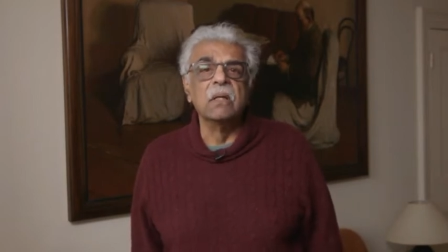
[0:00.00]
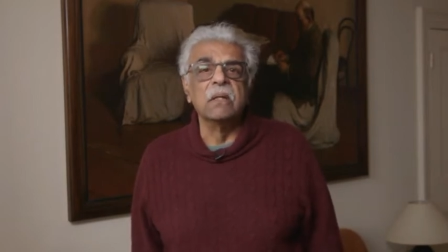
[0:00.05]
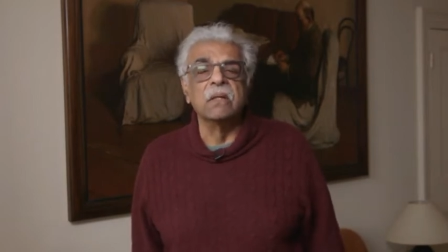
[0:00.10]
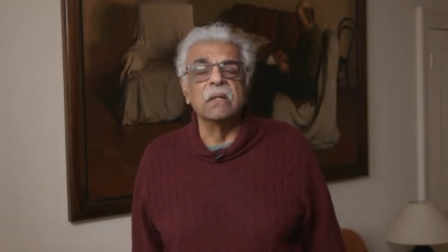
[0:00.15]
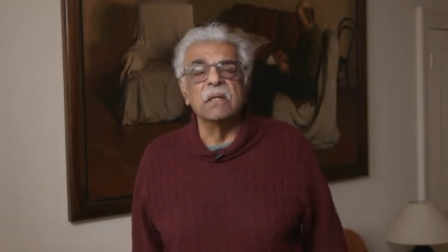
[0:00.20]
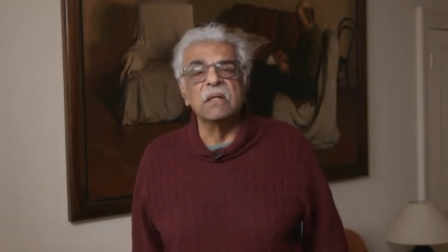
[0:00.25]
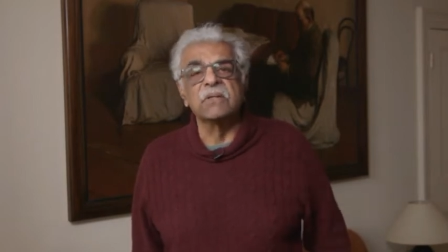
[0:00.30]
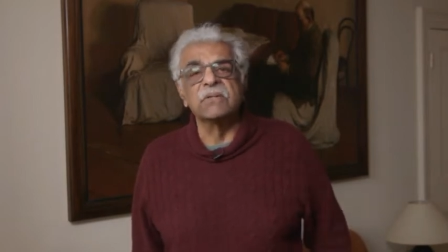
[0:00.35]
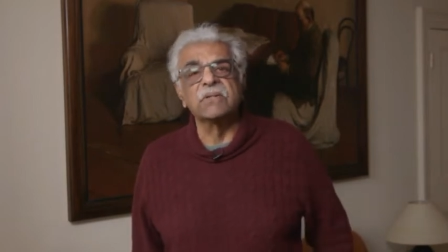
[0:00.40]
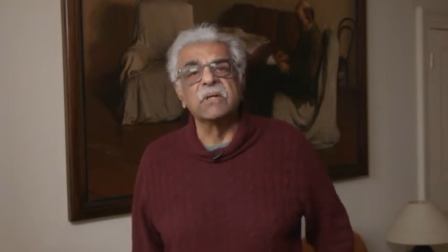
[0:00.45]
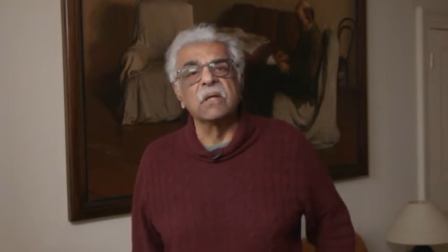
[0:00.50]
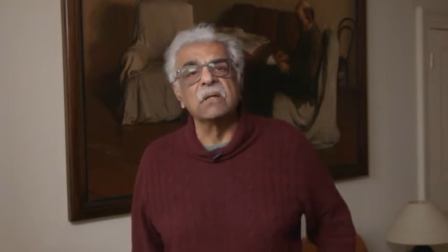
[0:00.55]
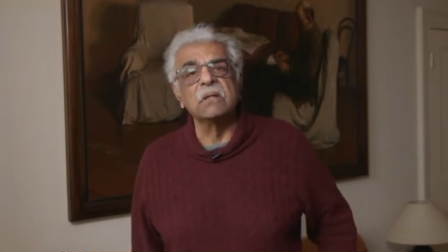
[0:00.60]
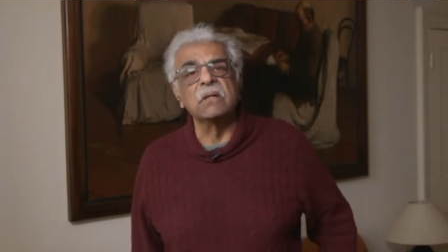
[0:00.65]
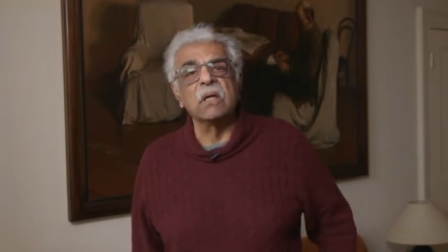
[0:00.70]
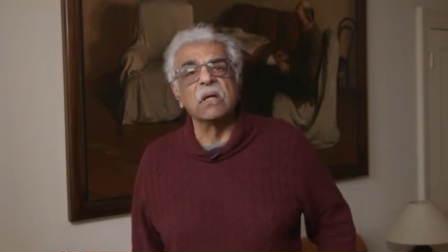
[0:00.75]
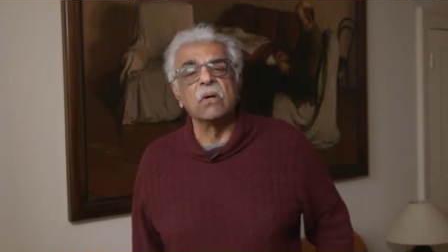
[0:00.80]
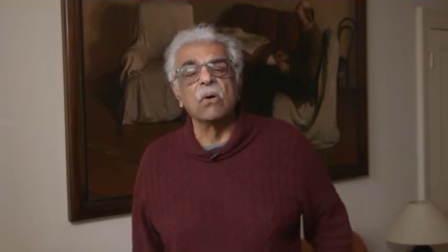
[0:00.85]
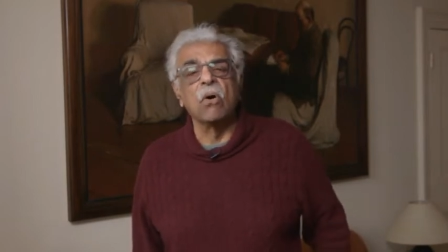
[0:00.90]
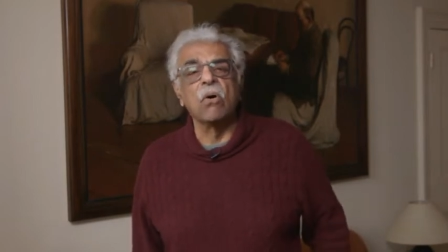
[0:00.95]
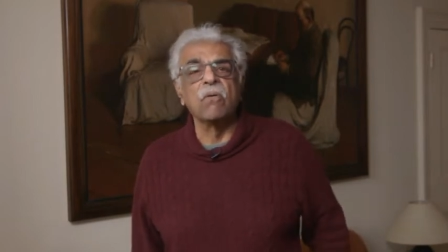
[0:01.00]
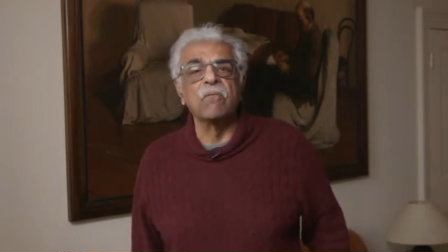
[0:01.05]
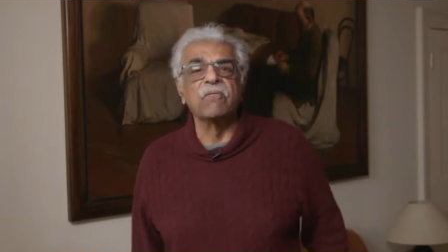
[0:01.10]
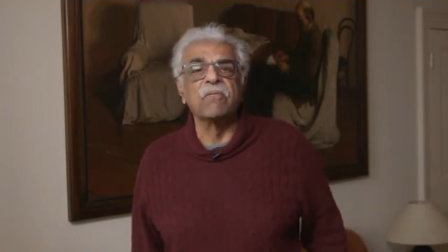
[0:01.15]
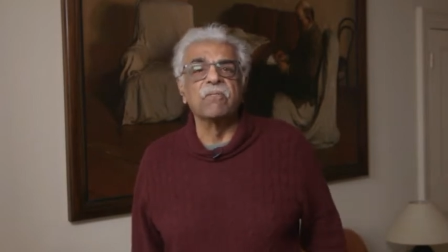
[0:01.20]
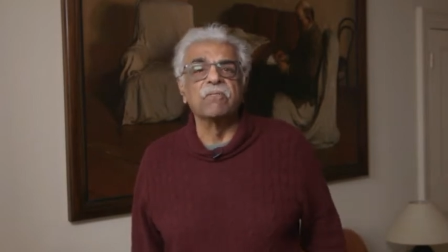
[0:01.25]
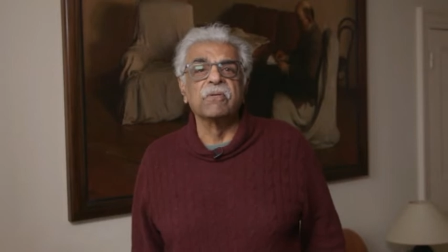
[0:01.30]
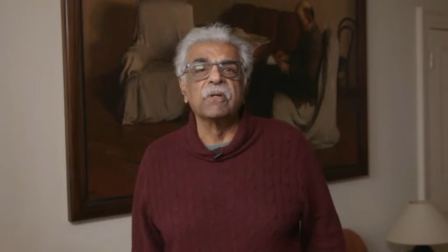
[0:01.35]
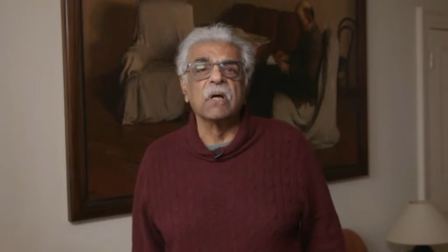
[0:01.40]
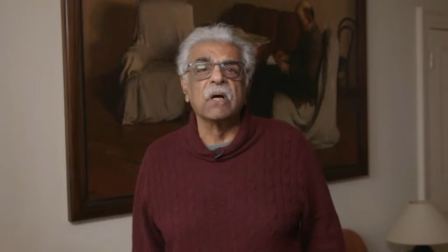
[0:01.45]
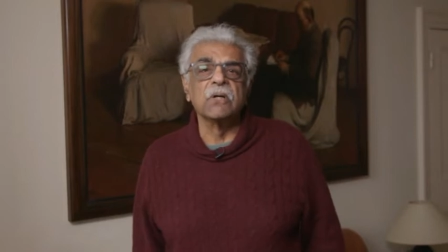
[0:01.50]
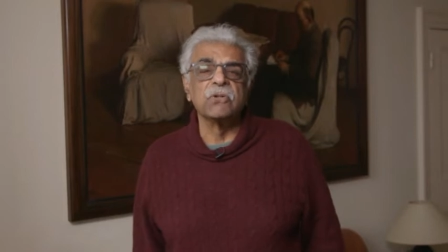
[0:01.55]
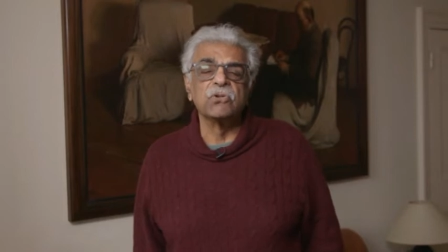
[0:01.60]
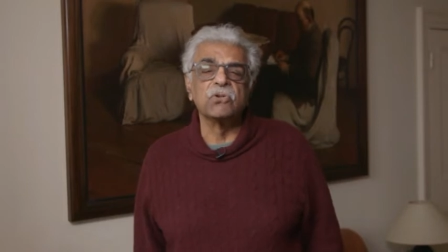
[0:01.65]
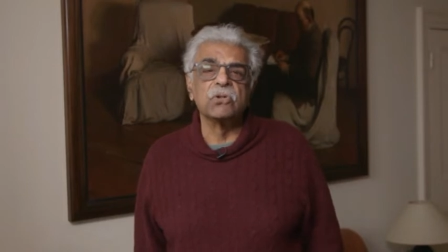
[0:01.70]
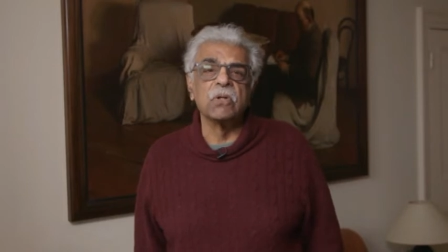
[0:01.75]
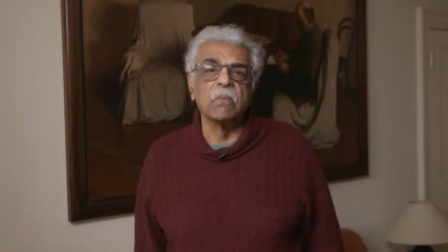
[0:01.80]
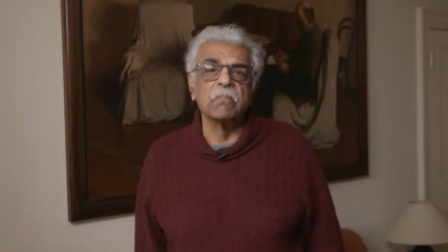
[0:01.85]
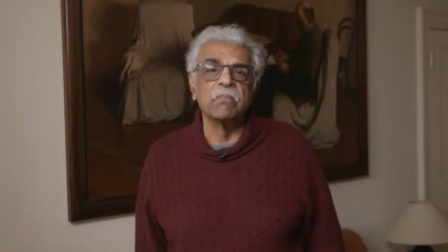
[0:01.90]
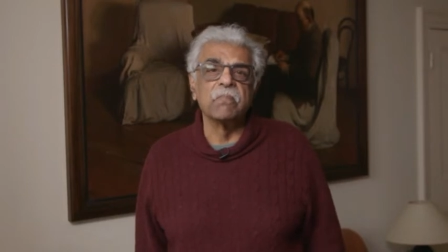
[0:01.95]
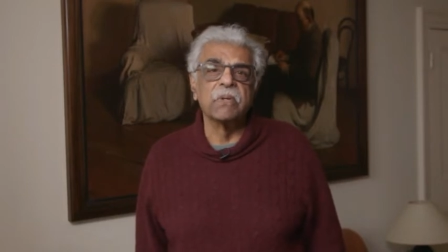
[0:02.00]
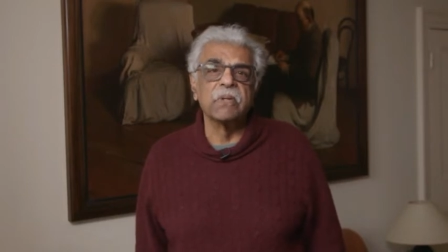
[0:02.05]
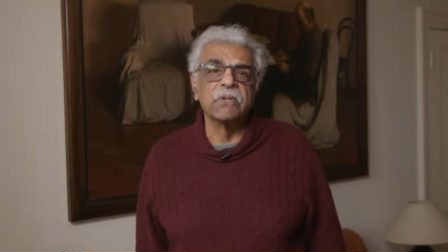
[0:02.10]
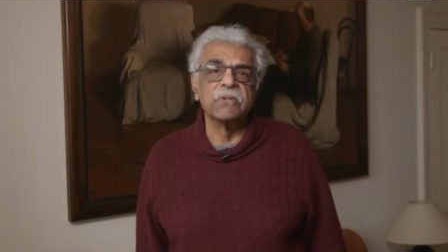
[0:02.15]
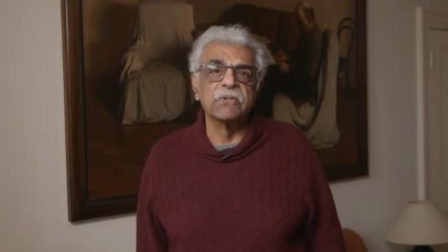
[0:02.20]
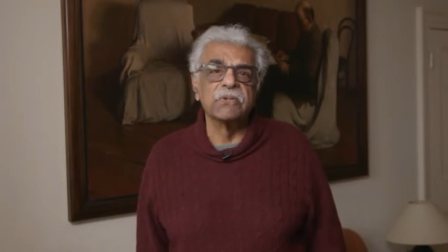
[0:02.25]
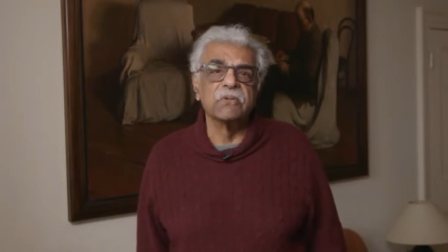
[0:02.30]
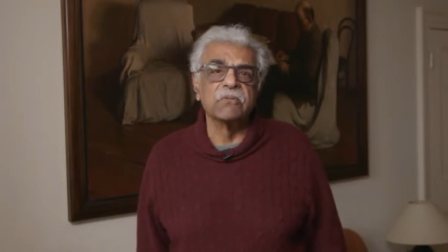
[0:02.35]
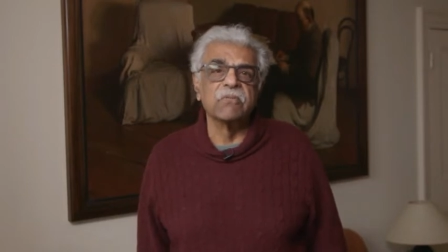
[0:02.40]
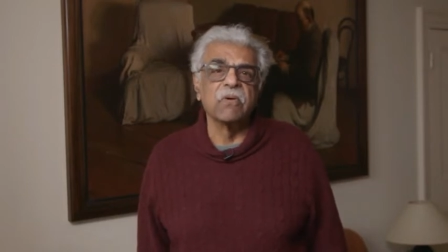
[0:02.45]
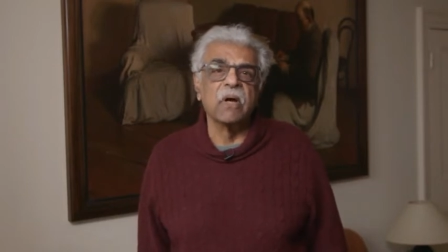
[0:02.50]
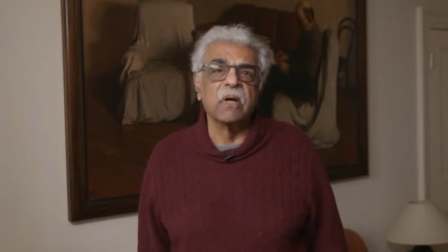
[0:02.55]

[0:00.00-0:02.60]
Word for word: the sending off of large numbers of